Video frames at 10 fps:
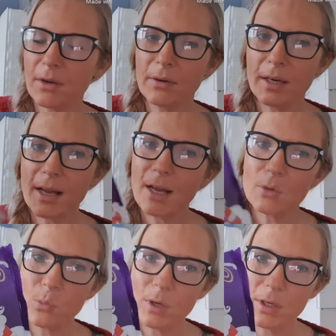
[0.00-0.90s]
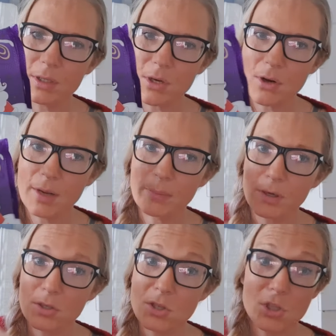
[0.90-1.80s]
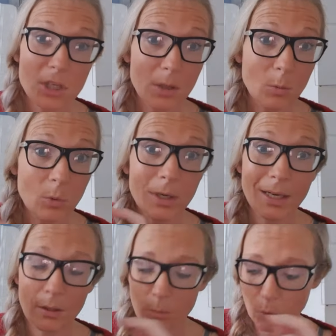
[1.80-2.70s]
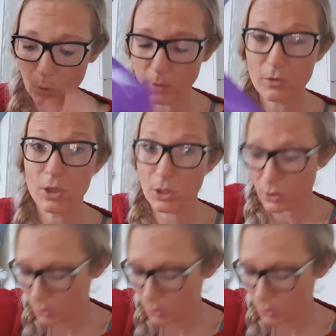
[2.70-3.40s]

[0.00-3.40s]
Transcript: only allowed one at a time because she will eat them all if she